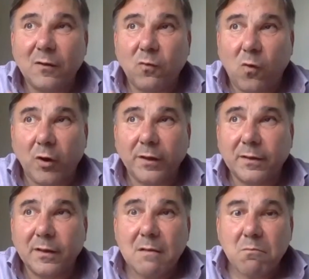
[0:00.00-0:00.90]

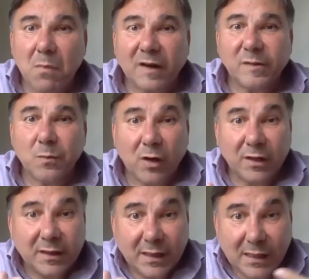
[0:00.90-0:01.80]
avoid much more
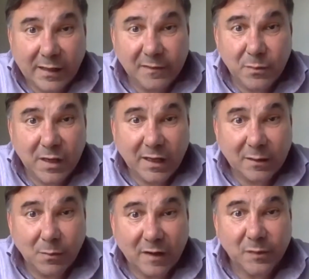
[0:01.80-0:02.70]
cataclysmic
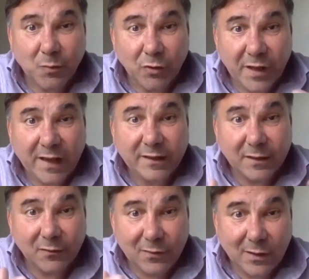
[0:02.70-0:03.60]
and much more
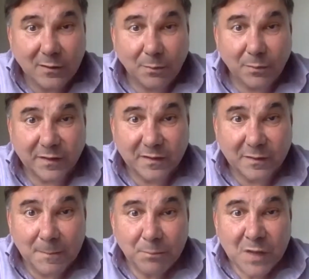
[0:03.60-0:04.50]
negative
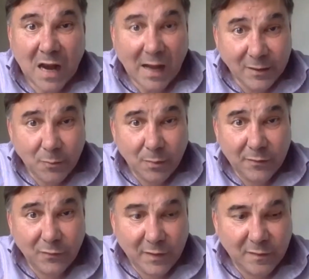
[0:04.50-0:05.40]
developments. I do
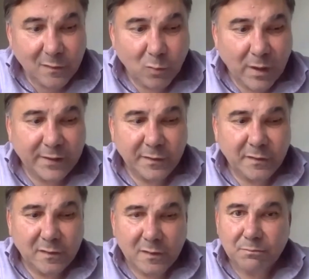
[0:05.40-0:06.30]
believe this is why
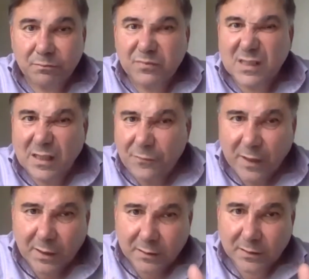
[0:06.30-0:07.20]
this is a
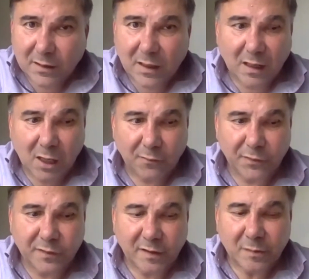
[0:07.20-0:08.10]
difficult uh,
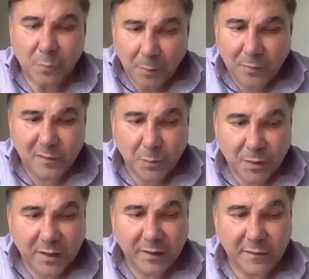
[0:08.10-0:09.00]
conversation. Populist
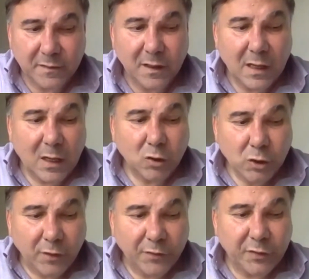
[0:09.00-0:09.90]
parties
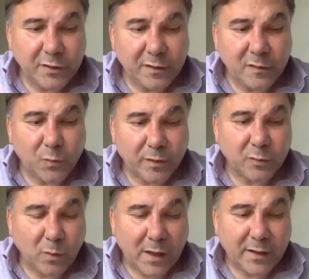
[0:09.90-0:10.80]
lost in this
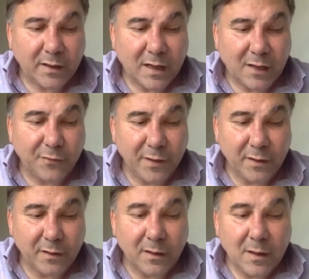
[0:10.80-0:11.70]
first one and a half
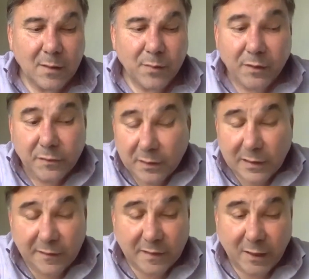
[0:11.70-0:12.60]
year because at
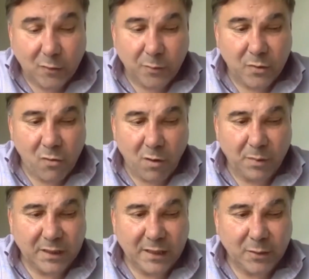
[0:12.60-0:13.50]
least I could be wrong,
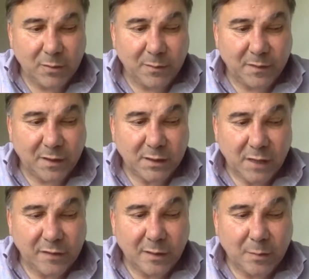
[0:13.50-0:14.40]
but I do believe
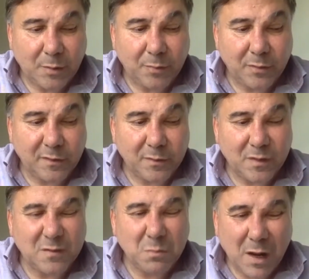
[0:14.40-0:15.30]
psychologically populism
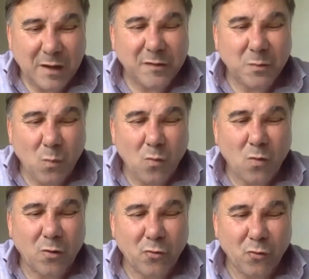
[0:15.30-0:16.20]
is much
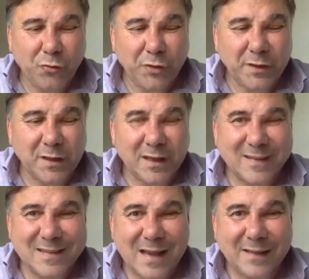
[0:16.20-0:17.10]
more rooted in
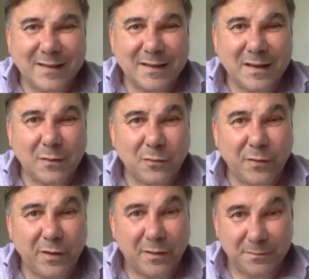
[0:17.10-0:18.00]
anxiety than in
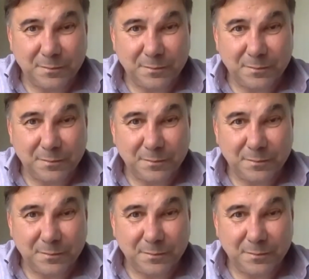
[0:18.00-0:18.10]
fear.